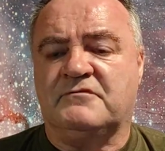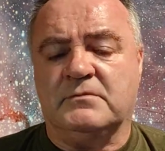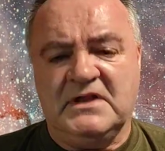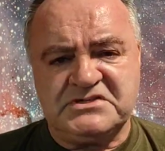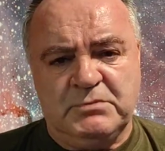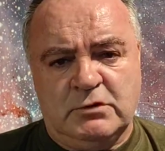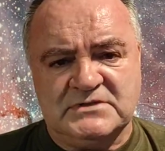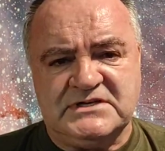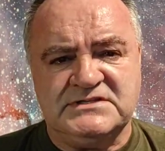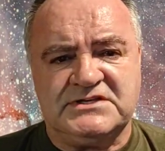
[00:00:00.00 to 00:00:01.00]
from this
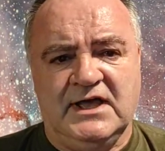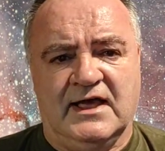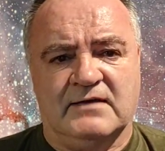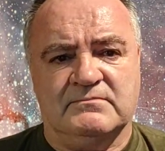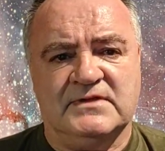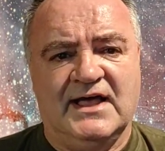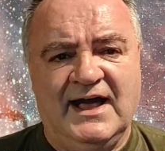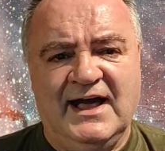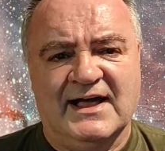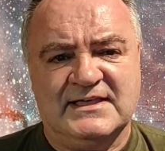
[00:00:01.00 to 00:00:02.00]
moment in time,
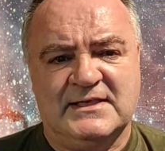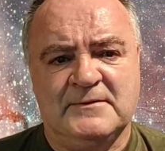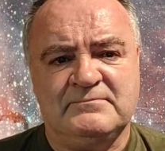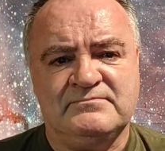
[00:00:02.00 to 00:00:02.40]
I,